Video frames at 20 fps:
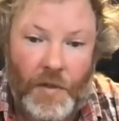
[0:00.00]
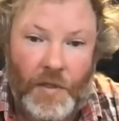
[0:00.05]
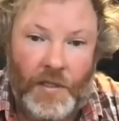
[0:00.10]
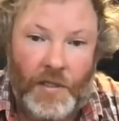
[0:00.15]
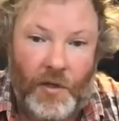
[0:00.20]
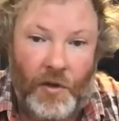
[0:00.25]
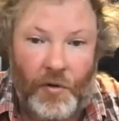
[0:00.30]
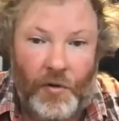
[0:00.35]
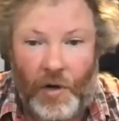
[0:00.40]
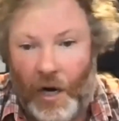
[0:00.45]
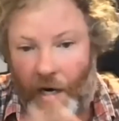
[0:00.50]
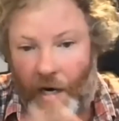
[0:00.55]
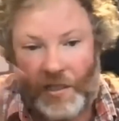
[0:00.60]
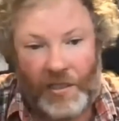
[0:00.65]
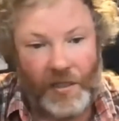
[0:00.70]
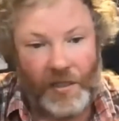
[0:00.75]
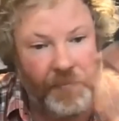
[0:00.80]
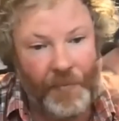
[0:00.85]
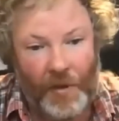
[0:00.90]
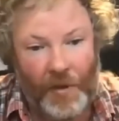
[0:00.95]
So there are
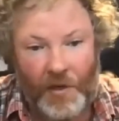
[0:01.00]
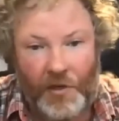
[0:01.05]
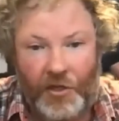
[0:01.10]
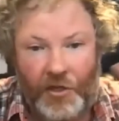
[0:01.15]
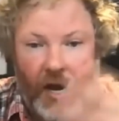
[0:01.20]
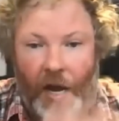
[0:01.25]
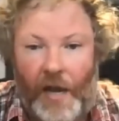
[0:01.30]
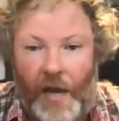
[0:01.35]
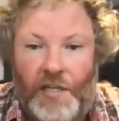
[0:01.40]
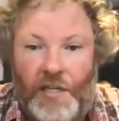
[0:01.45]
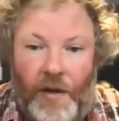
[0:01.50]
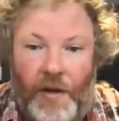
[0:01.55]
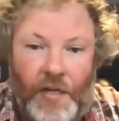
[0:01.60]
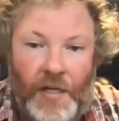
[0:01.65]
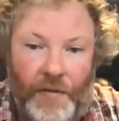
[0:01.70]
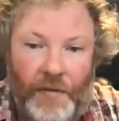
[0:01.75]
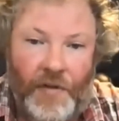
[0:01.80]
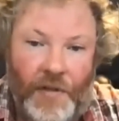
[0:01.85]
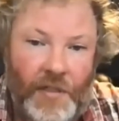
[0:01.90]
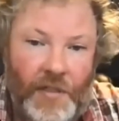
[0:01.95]
some dietary
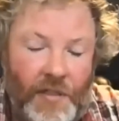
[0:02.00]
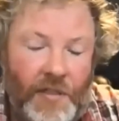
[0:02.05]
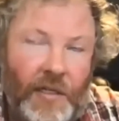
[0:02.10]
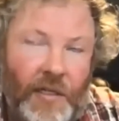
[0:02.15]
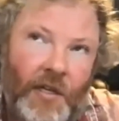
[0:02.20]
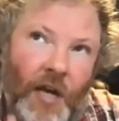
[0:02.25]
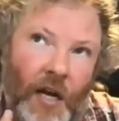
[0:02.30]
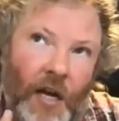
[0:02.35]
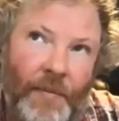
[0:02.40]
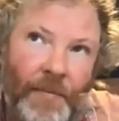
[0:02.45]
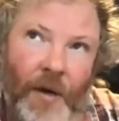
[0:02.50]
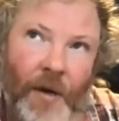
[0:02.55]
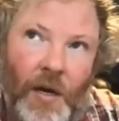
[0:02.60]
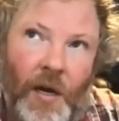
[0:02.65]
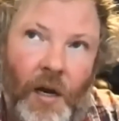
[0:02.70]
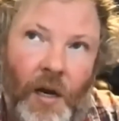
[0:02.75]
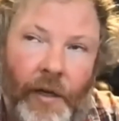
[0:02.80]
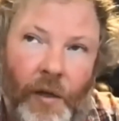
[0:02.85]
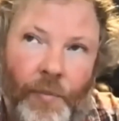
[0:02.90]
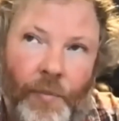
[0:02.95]
differences. I talk about it a
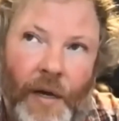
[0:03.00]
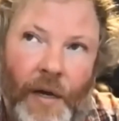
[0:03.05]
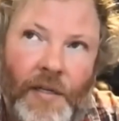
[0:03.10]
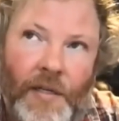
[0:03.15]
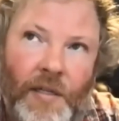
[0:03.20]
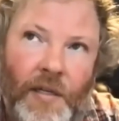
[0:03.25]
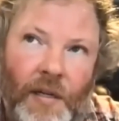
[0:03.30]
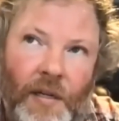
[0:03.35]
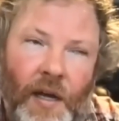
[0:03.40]
little bit.